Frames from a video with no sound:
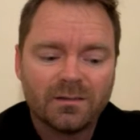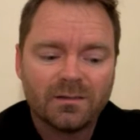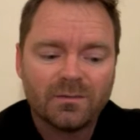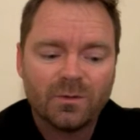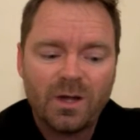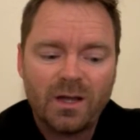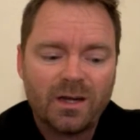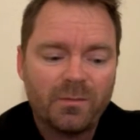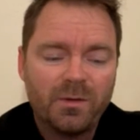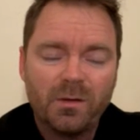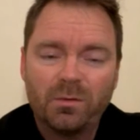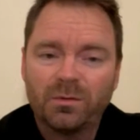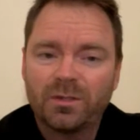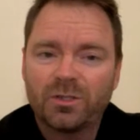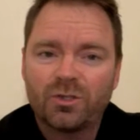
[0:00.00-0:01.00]
we're not going to be
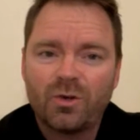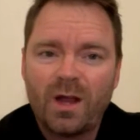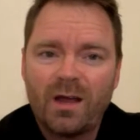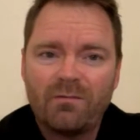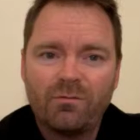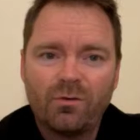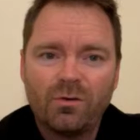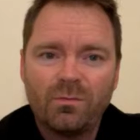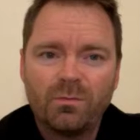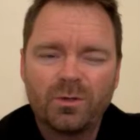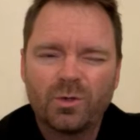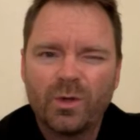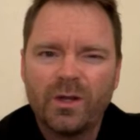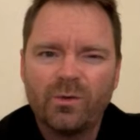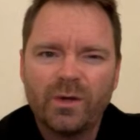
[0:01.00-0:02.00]
able to travel
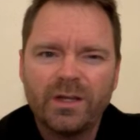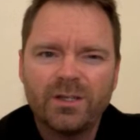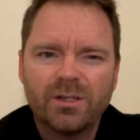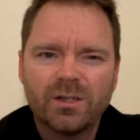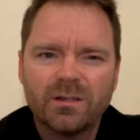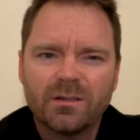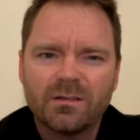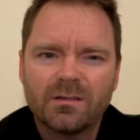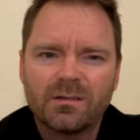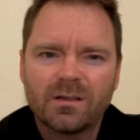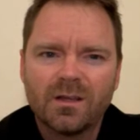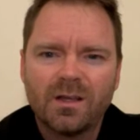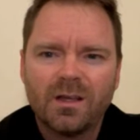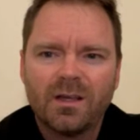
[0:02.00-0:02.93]
between regions